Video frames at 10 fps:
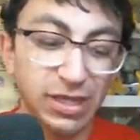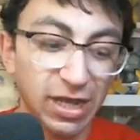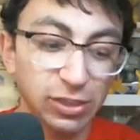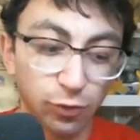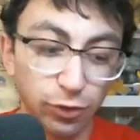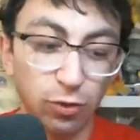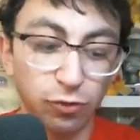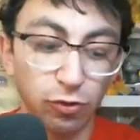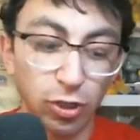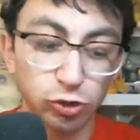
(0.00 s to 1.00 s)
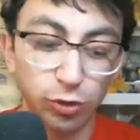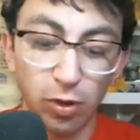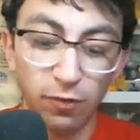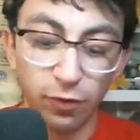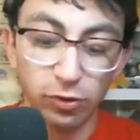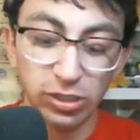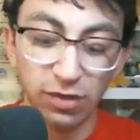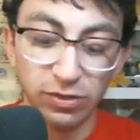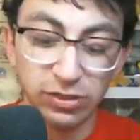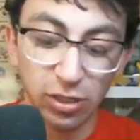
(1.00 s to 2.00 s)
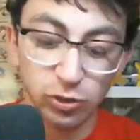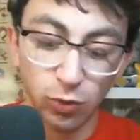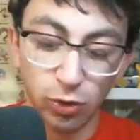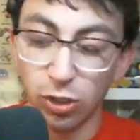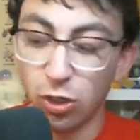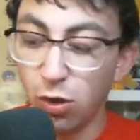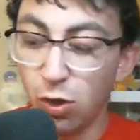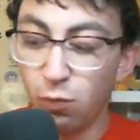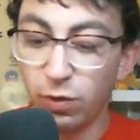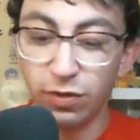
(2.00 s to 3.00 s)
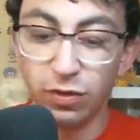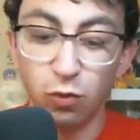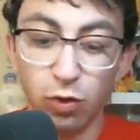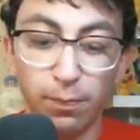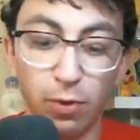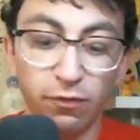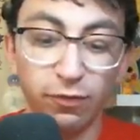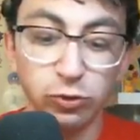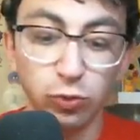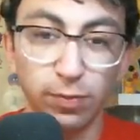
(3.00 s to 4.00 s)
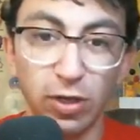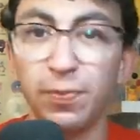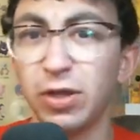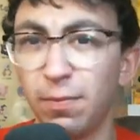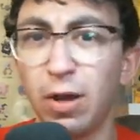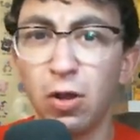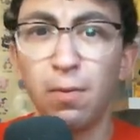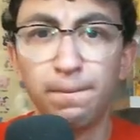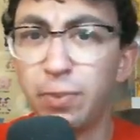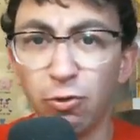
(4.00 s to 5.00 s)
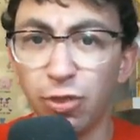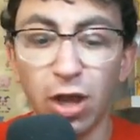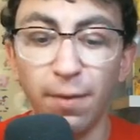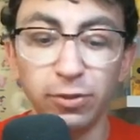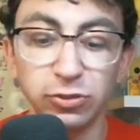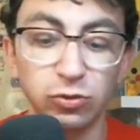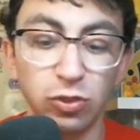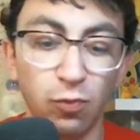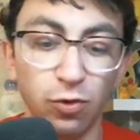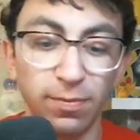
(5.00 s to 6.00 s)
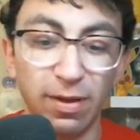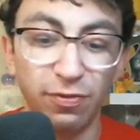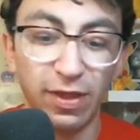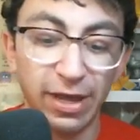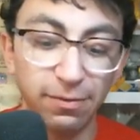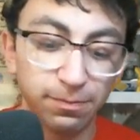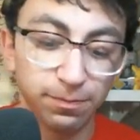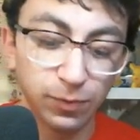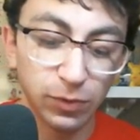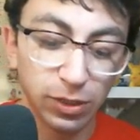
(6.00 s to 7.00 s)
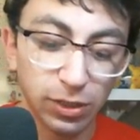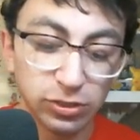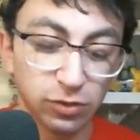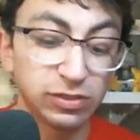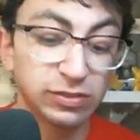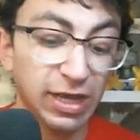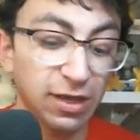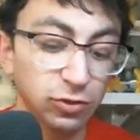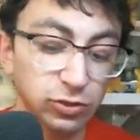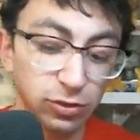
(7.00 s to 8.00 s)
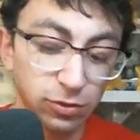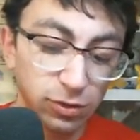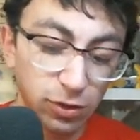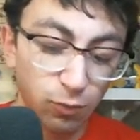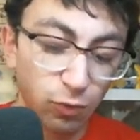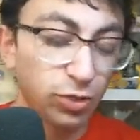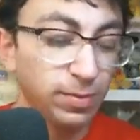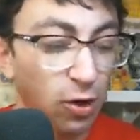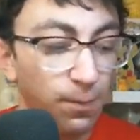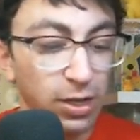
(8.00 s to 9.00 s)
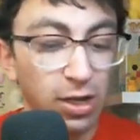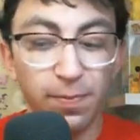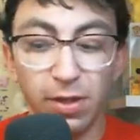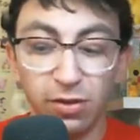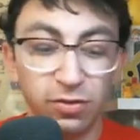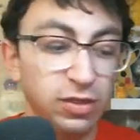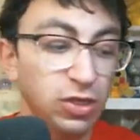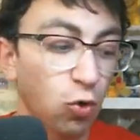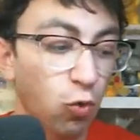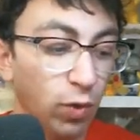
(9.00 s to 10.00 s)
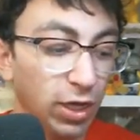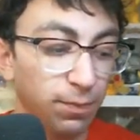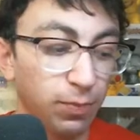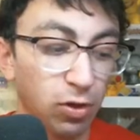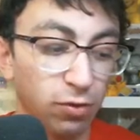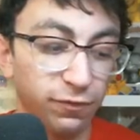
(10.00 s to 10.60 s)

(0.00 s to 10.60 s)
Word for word: heads, we're going to go with the Luxury Ball first. If it's tails, we're going to go with the Quick Ball first. We're going to be opening them both up, so don't worry about that. So it's tails. We're going to be opening up the Quick Ball